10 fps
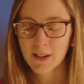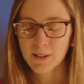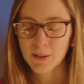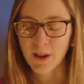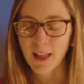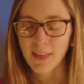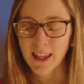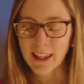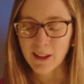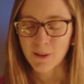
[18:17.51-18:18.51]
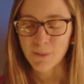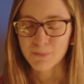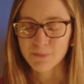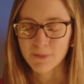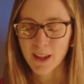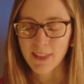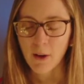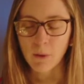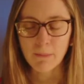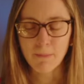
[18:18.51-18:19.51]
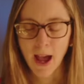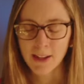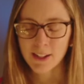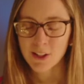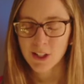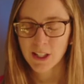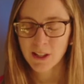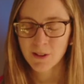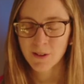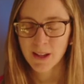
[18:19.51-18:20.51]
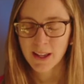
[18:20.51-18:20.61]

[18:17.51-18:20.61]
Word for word: So, God, thank you that we matter to you.